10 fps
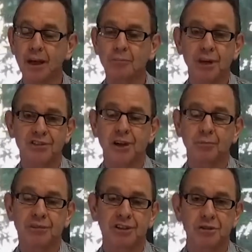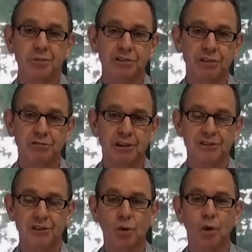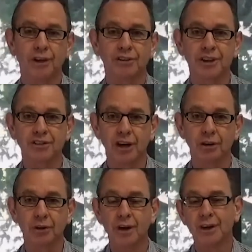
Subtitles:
but some testamentary trusts are quite detailed.